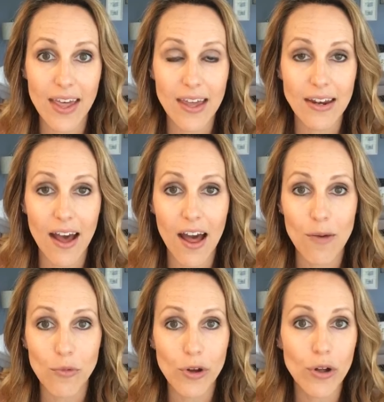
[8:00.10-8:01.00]
then
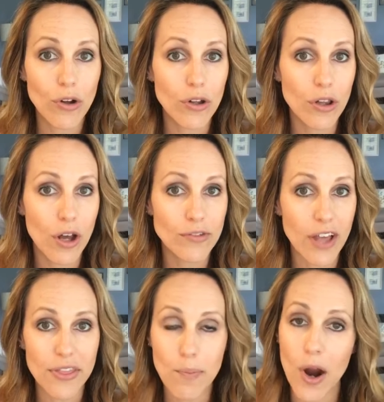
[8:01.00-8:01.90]
we'll close
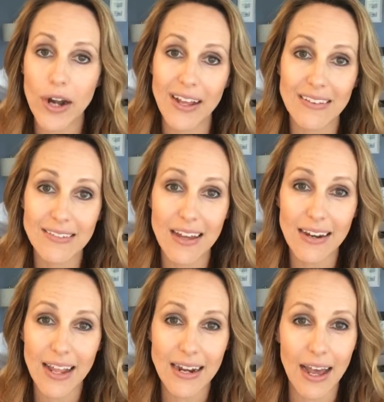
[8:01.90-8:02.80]
out the party on
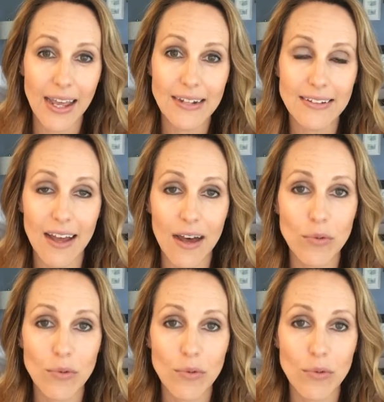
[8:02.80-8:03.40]
Sunday night.